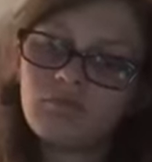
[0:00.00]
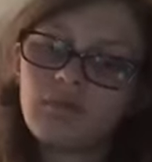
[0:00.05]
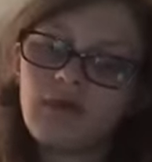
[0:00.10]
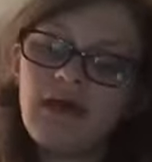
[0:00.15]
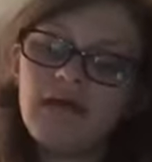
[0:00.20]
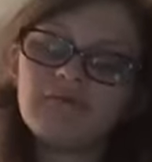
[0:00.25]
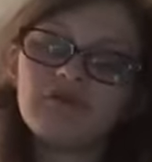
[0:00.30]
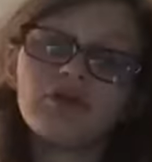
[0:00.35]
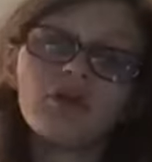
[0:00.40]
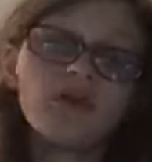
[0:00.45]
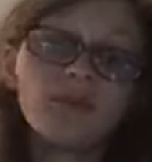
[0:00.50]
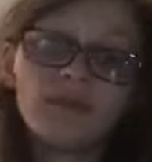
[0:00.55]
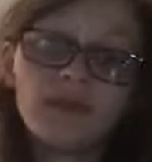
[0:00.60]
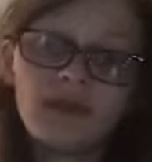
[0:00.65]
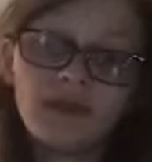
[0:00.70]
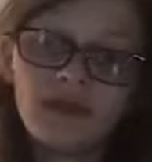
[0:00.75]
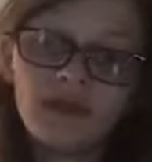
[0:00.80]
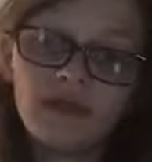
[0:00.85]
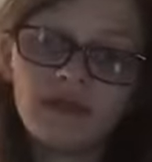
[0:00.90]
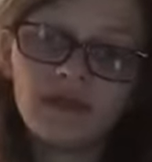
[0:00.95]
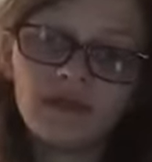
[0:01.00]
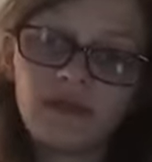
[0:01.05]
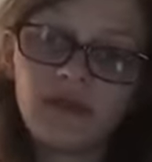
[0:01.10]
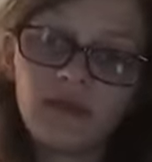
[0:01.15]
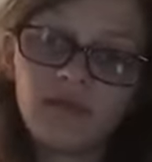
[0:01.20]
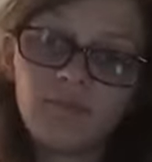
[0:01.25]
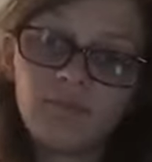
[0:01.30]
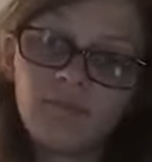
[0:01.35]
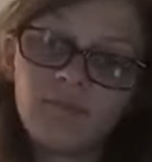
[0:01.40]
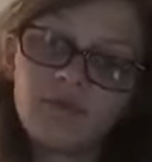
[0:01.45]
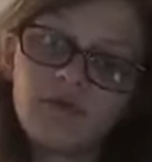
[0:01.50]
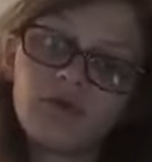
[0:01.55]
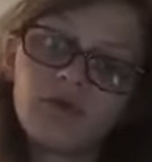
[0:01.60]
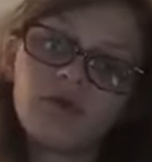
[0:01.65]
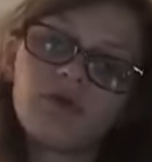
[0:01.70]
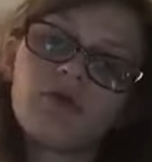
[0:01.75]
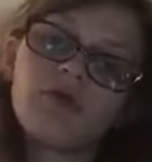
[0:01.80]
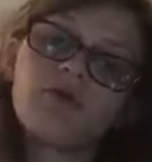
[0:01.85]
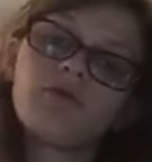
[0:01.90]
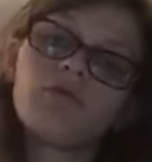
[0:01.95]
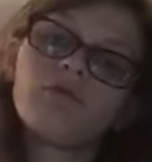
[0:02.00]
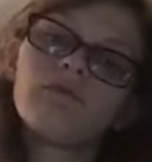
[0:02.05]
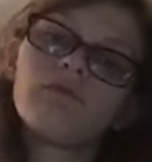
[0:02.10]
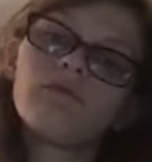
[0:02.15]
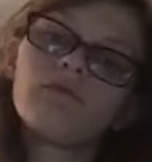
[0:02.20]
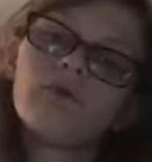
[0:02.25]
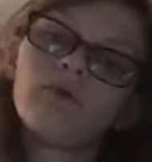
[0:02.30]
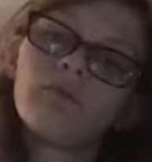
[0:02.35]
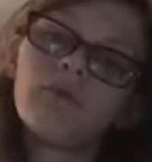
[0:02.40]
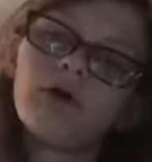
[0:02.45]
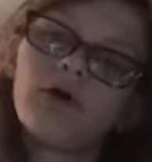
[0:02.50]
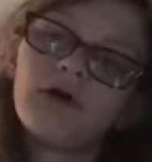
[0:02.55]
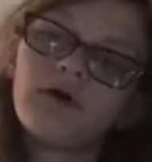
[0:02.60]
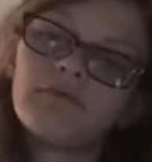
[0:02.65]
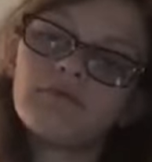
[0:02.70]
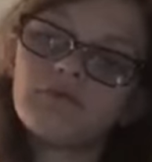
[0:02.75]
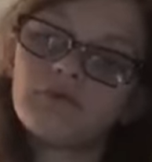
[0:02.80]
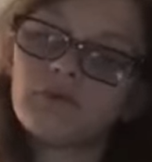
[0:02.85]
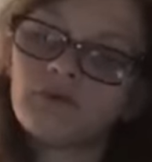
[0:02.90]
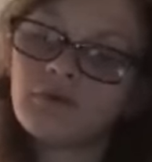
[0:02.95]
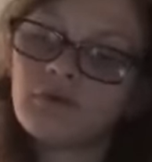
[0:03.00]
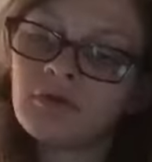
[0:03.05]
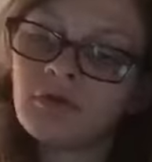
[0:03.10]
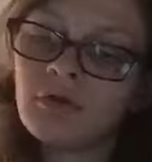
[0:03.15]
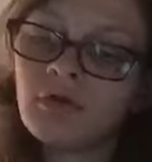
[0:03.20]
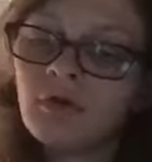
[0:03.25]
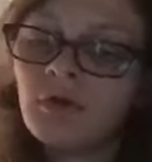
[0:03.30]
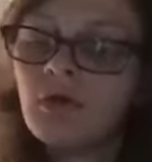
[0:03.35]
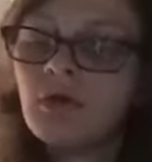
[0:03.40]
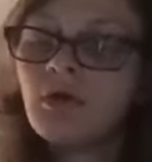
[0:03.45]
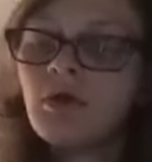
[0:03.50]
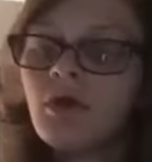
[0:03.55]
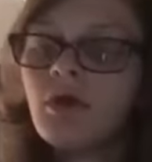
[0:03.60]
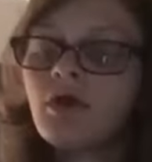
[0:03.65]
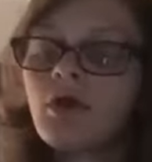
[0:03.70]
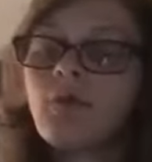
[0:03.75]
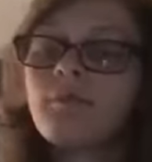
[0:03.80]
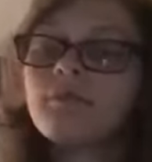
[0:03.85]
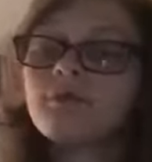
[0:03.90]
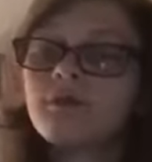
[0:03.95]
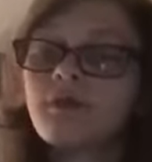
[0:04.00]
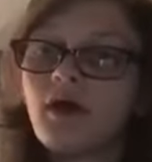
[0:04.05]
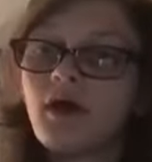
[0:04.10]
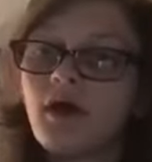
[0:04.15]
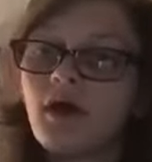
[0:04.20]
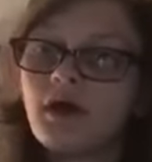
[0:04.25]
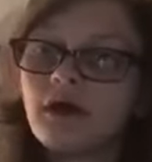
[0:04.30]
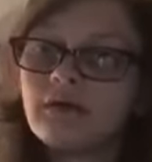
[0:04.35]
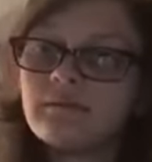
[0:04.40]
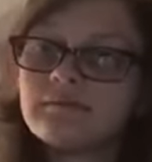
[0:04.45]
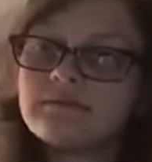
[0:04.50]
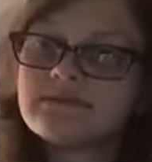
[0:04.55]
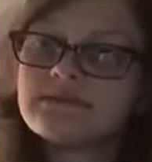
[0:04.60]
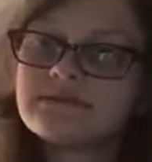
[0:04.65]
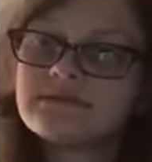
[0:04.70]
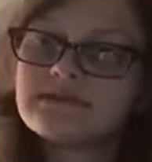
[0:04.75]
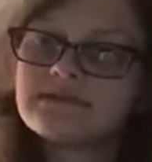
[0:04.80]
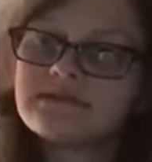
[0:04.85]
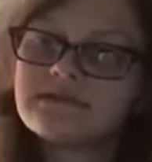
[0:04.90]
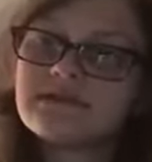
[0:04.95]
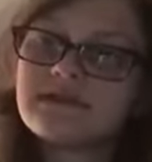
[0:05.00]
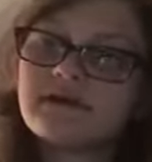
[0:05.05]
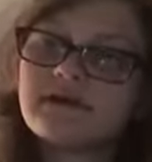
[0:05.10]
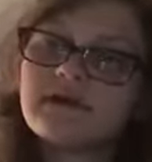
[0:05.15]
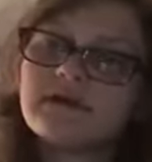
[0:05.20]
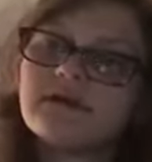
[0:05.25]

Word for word: I have a club meeting, and I'm gonna go apply for a couple jobs.